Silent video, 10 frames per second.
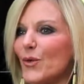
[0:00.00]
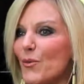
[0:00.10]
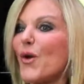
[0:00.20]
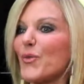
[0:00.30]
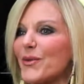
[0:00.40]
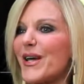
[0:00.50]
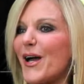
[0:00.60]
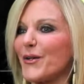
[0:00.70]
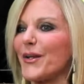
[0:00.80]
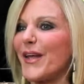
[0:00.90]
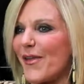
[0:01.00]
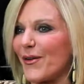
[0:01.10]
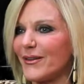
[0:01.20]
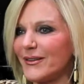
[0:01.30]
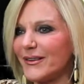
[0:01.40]
We'll both retire
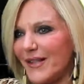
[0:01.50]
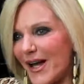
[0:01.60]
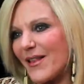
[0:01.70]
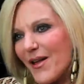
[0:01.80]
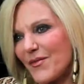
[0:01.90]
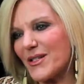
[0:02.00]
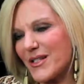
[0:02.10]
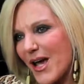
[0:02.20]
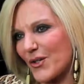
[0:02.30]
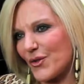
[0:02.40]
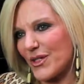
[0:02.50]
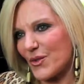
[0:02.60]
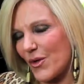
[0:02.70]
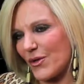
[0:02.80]
together. I love this doctor. He's